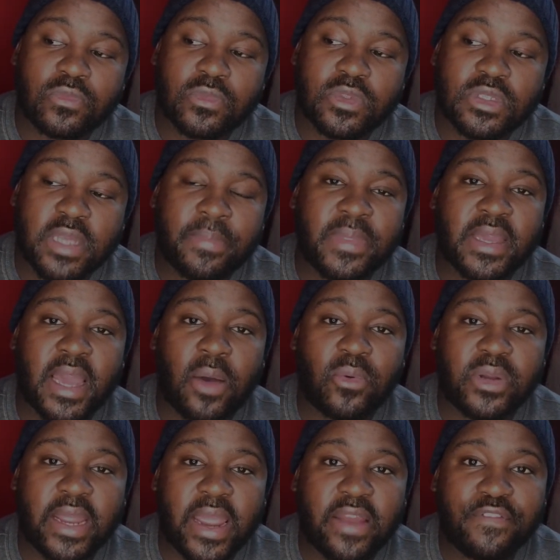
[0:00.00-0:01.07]
something I
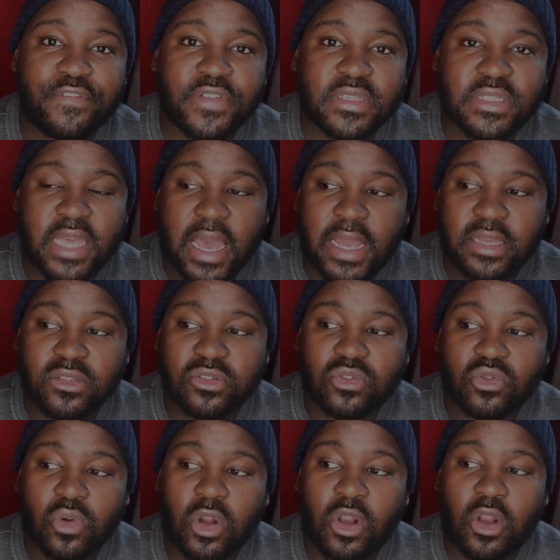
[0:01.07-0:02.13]
would emphasize
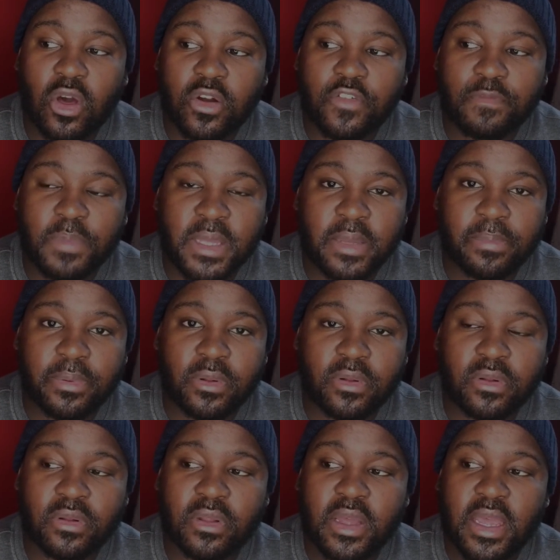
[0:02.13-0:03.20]
to a lot of
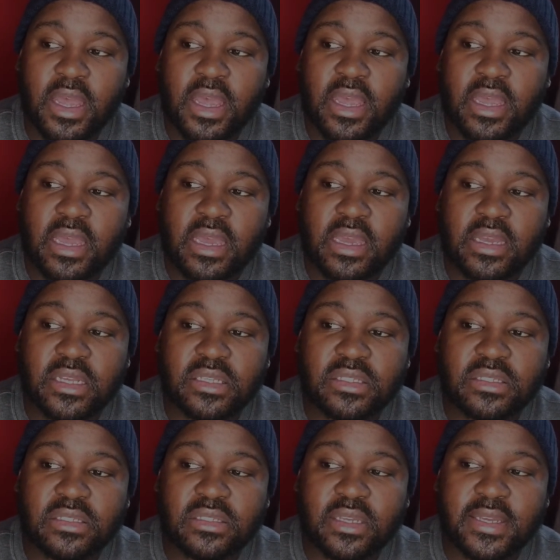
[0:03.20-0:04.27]
people
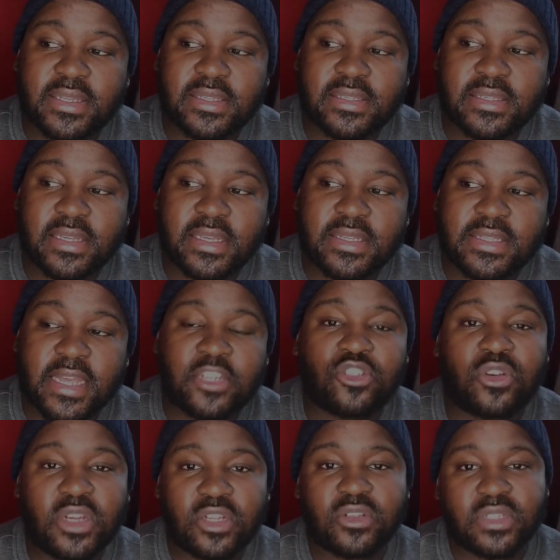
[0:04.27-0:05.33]
is that
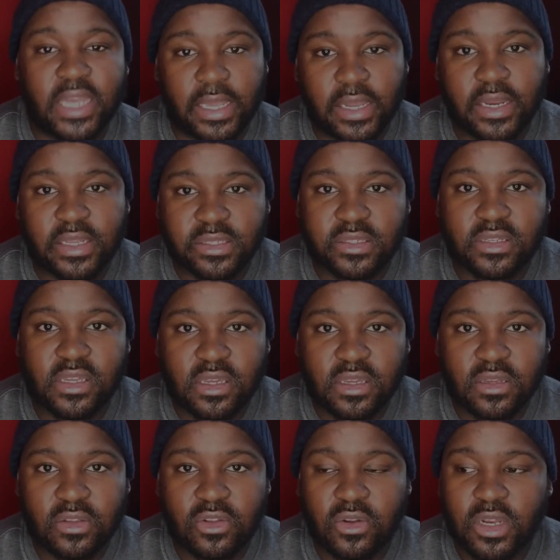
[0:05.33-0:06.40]
you need to take it
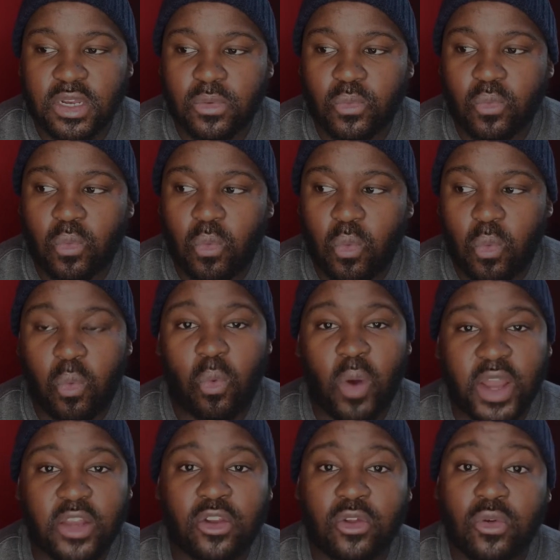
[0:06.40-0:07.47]
easy.
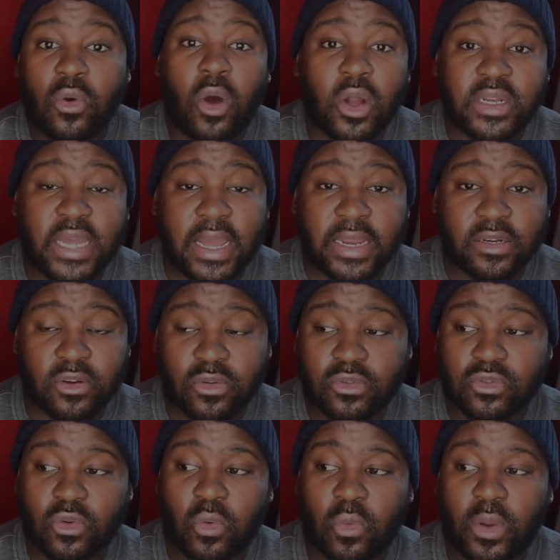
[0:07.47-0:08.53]
When you are
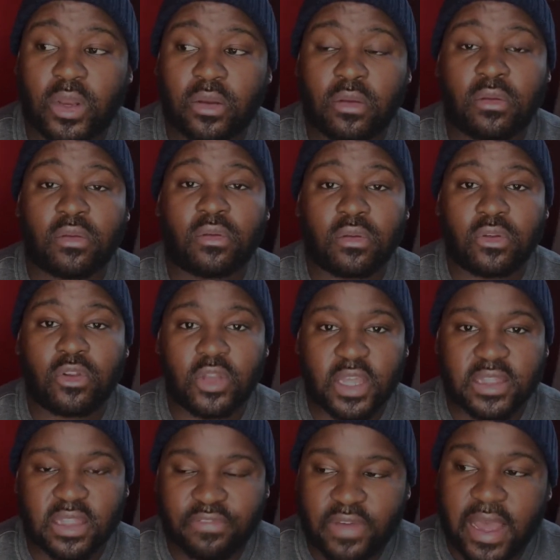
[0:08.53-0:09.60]
diagnosed or when you
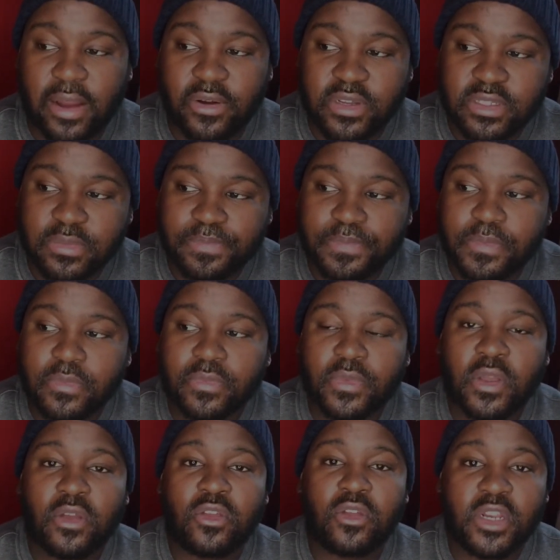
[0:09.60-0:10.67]
get the virus,
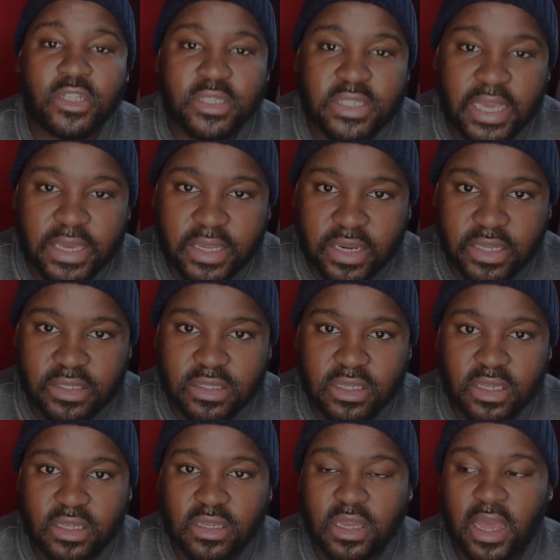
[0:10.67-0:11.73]
you need to take it
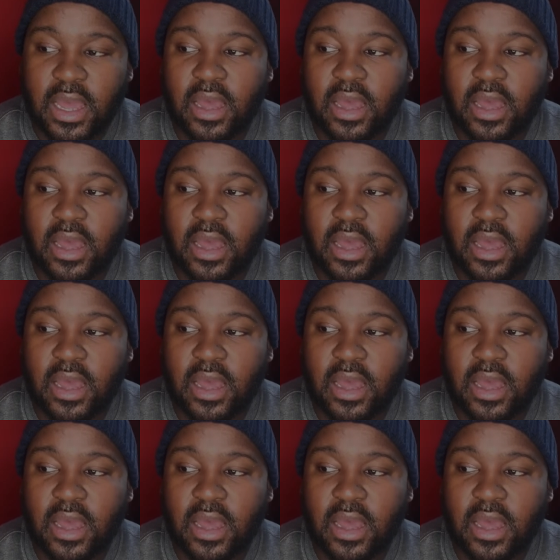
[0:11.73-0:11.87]
easy.